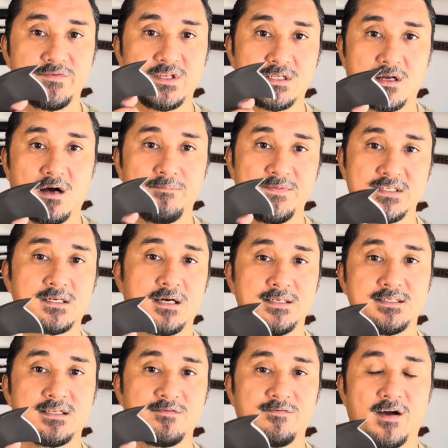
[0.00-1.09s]
the top
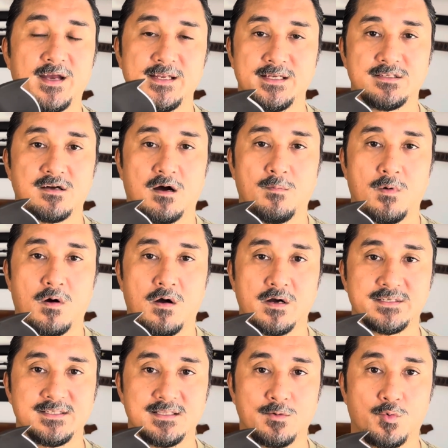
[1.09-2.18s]
designs in fighting
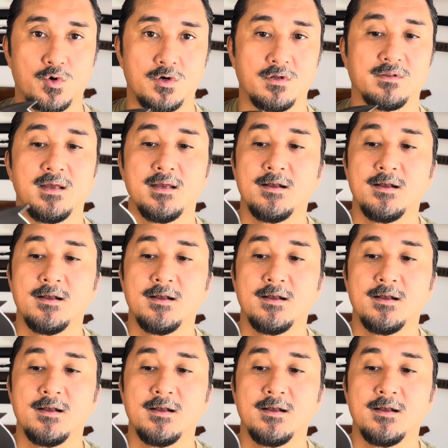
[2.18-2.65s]
tomahawks in the world.